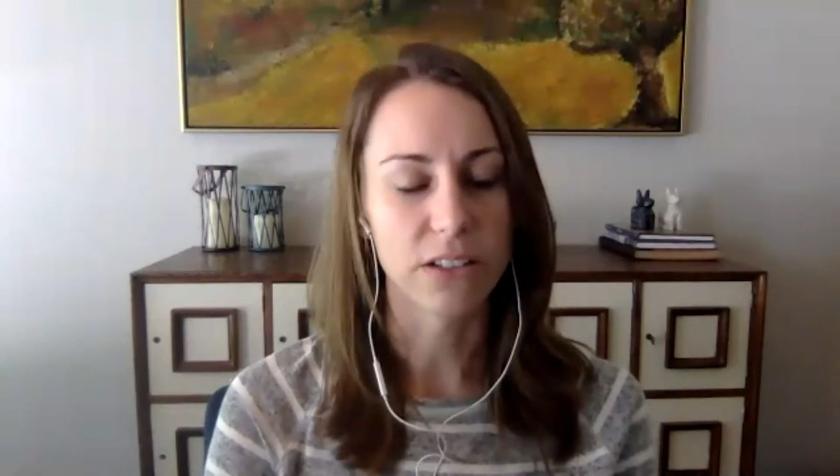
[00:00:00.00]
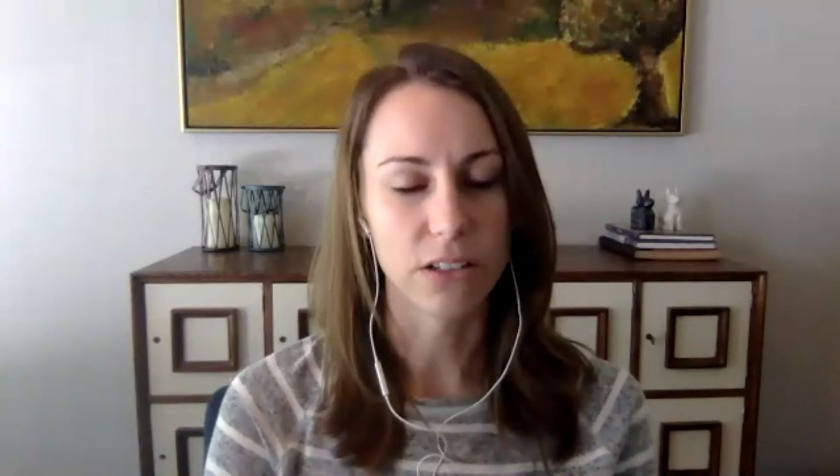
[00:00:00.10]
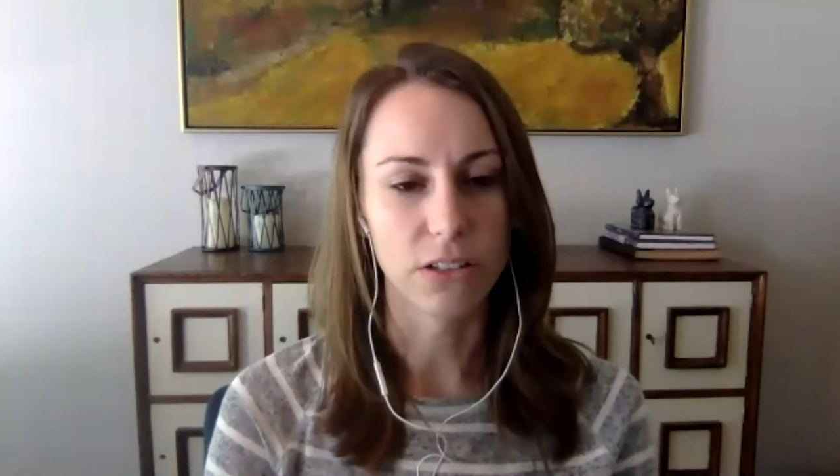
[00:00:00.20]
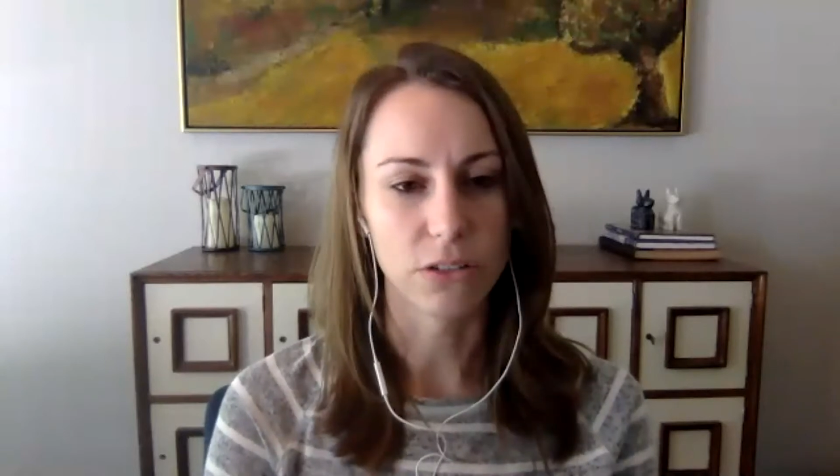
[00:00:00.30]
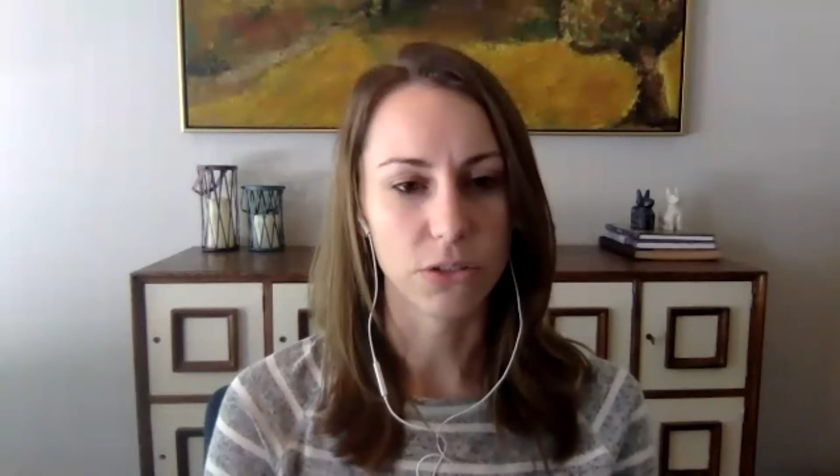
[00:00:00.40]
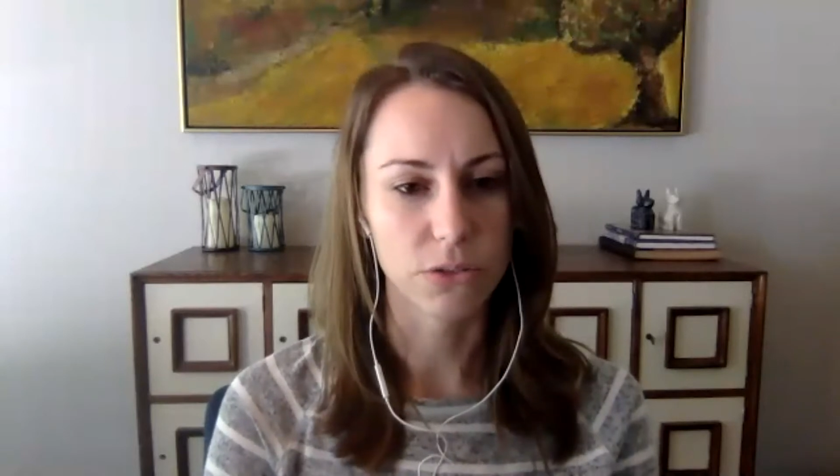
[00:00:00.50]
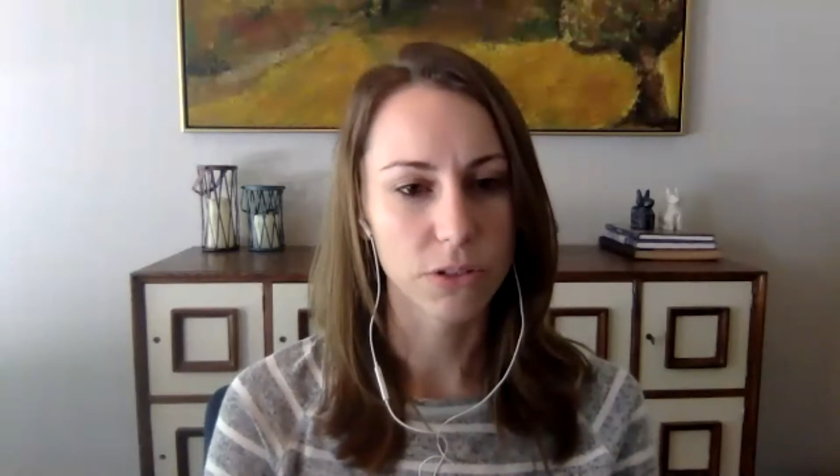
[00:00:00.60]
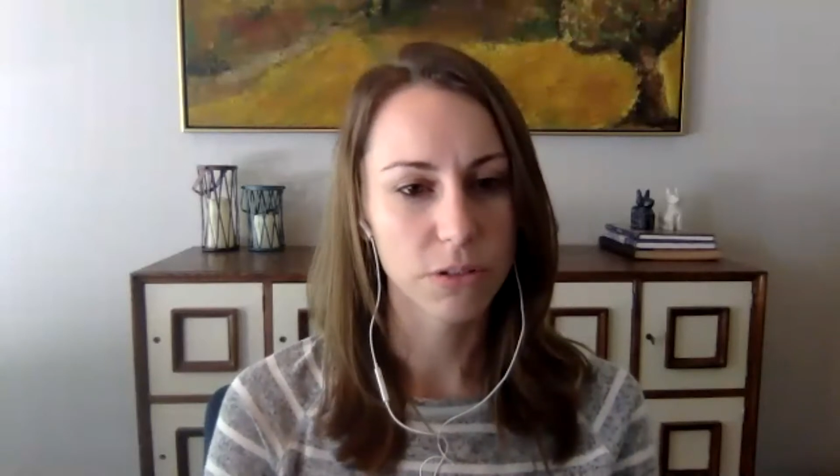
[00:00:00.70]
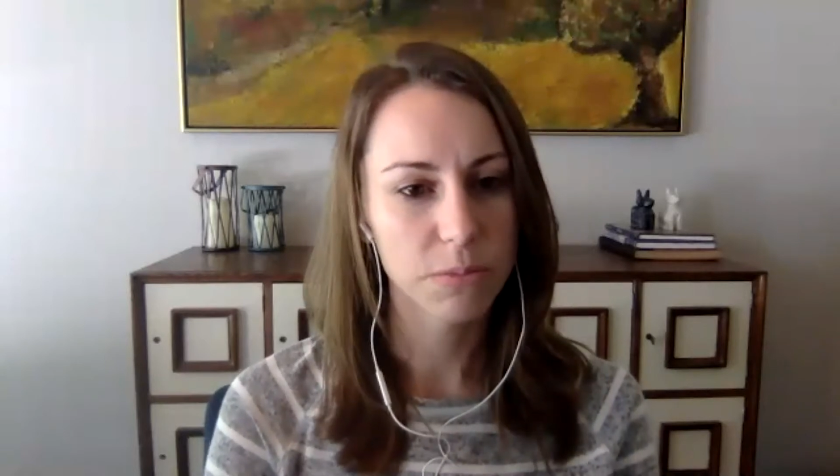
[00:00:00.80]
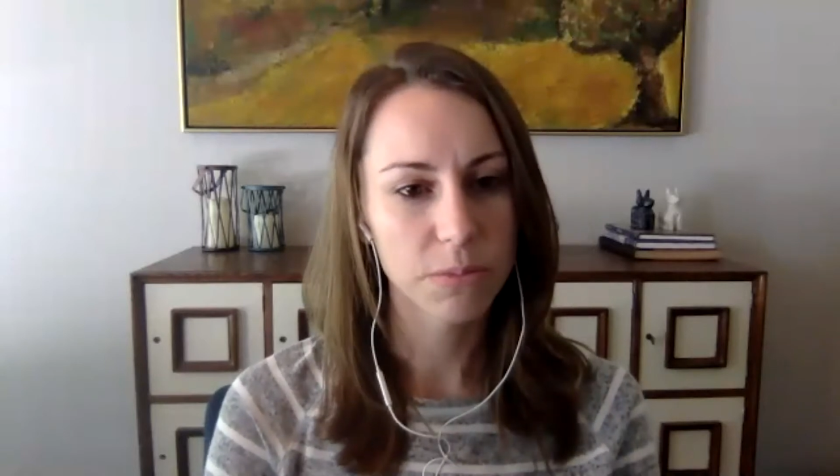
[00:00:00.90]
to the
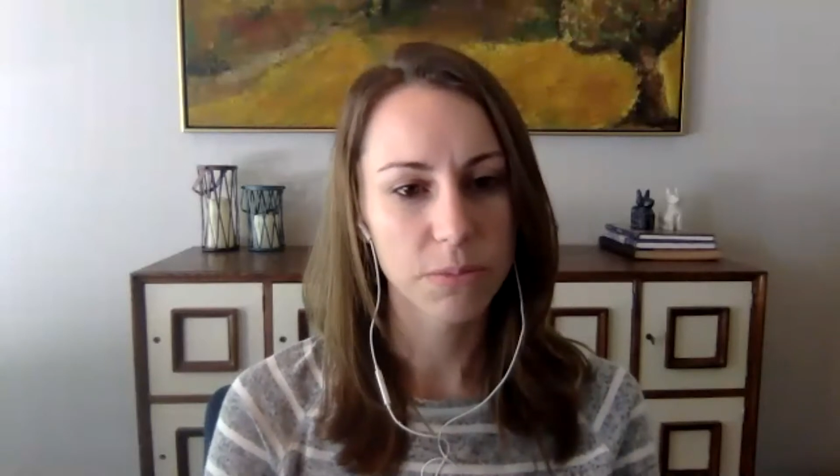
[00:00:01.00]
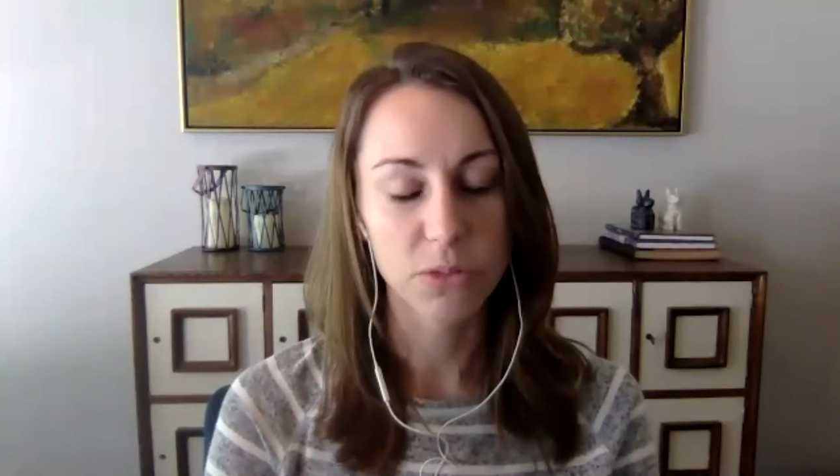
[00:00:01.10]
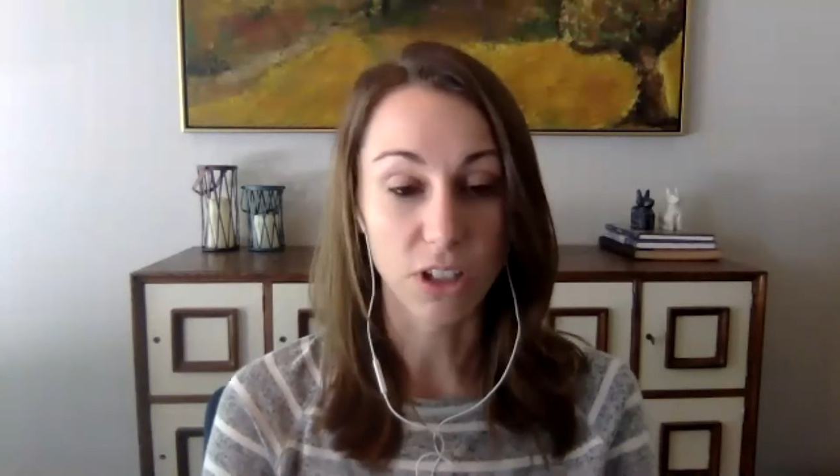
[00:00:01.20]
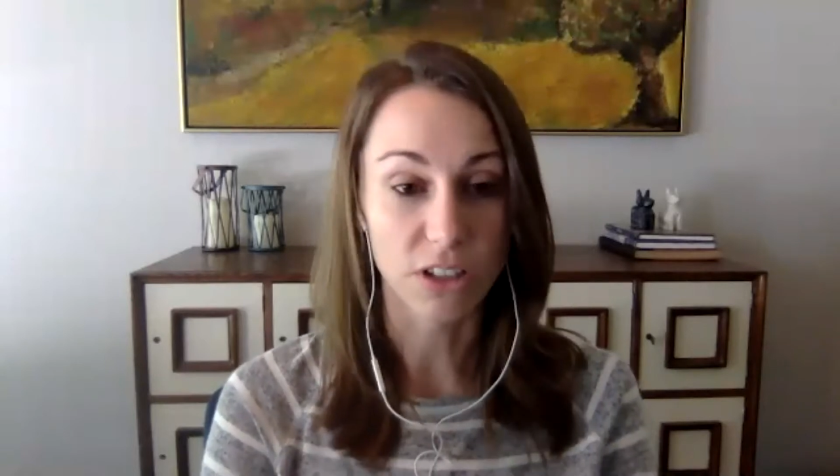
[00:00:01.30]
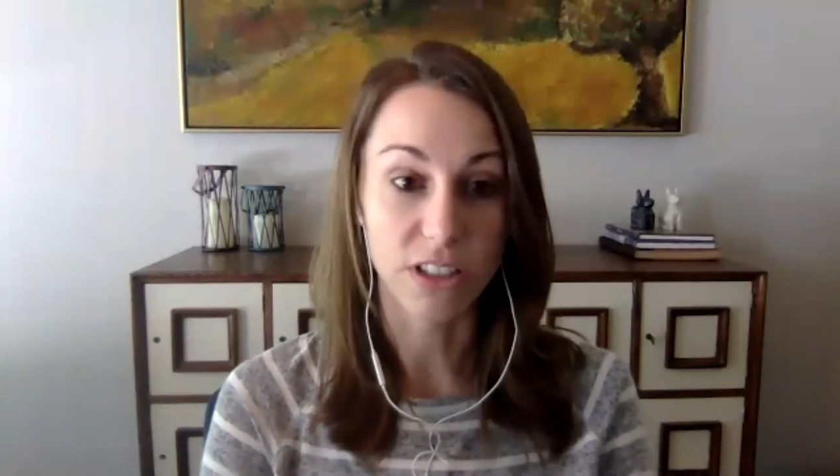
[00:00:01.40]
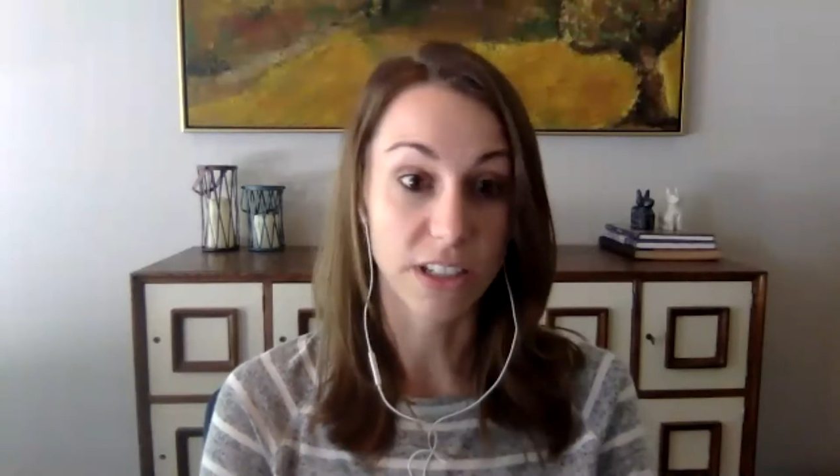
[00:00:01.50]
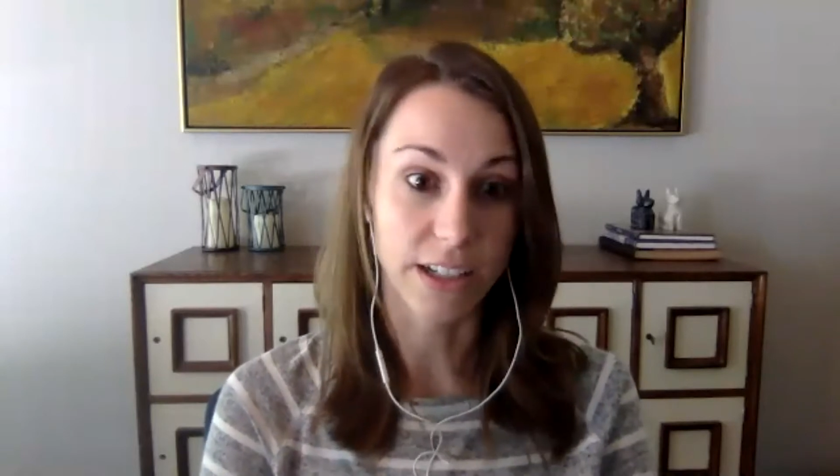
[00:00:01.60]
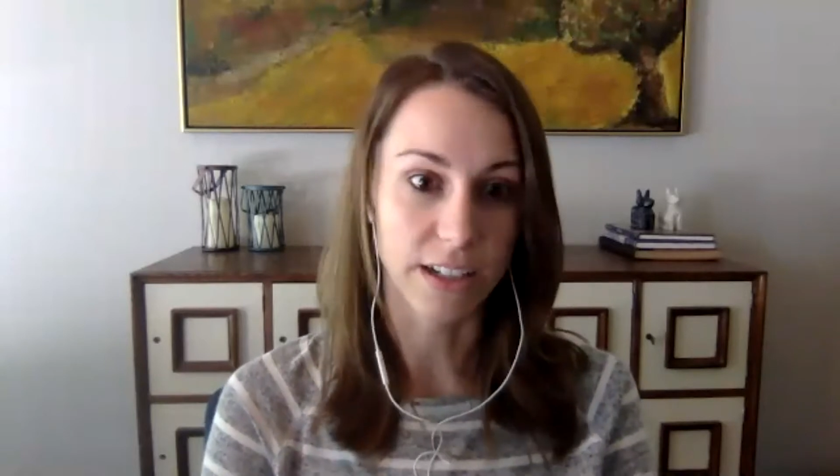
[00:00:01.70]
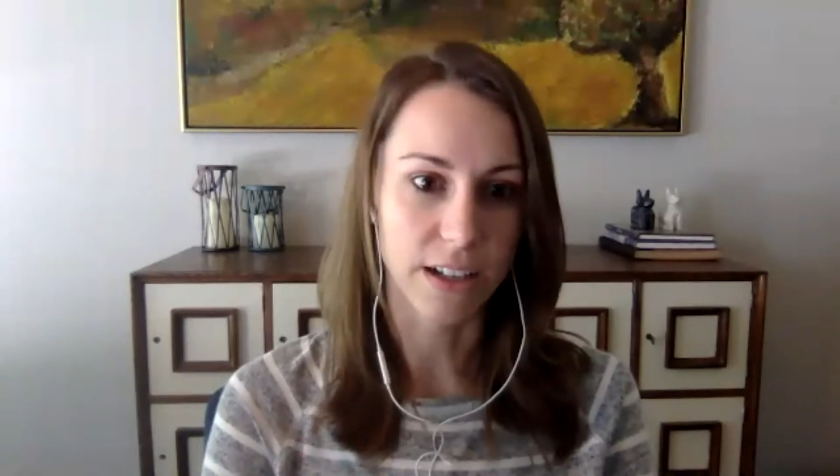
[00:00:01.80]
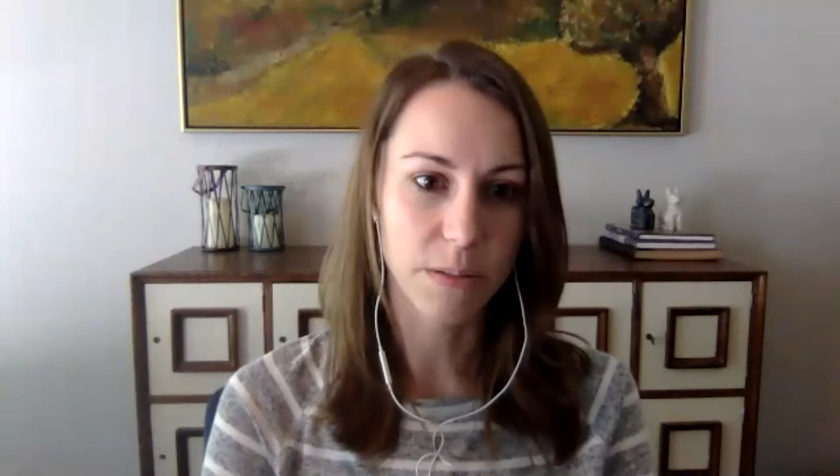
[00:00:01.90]
newsroom starts in
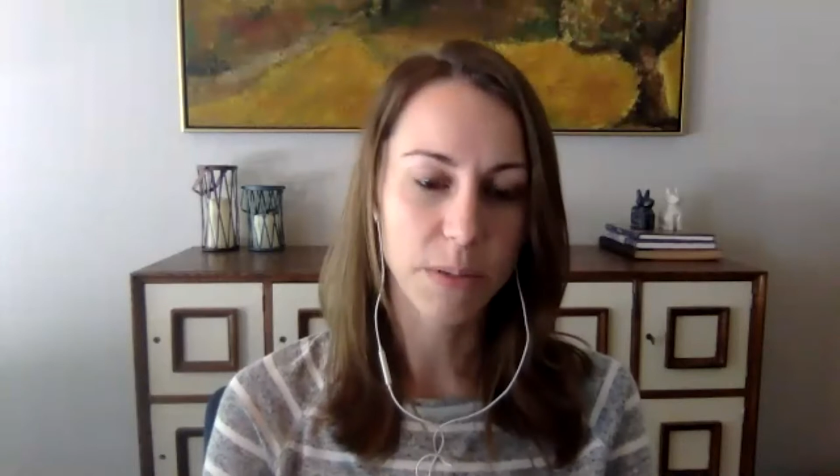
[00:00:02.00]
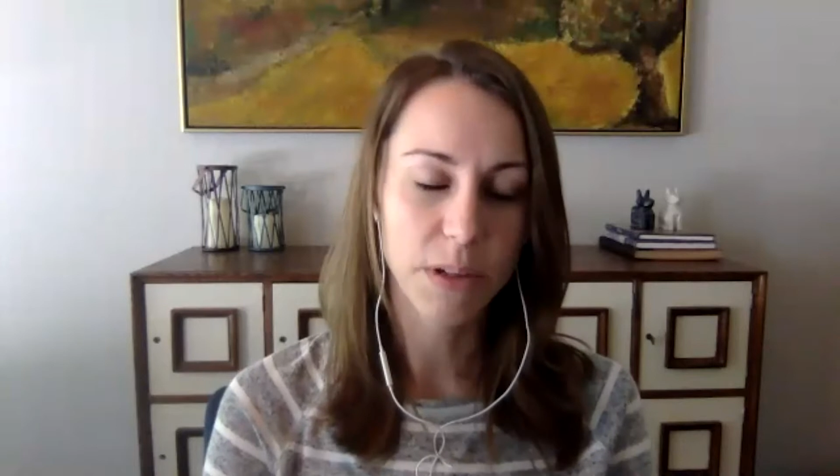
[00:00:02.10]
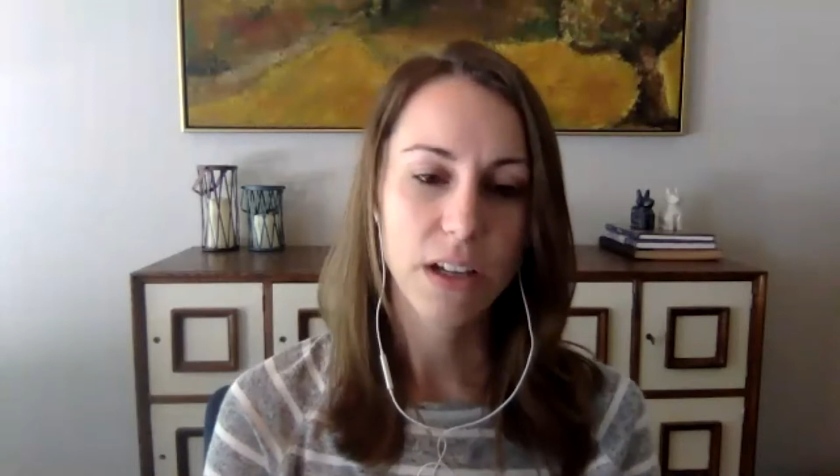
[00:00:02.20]
GitHub.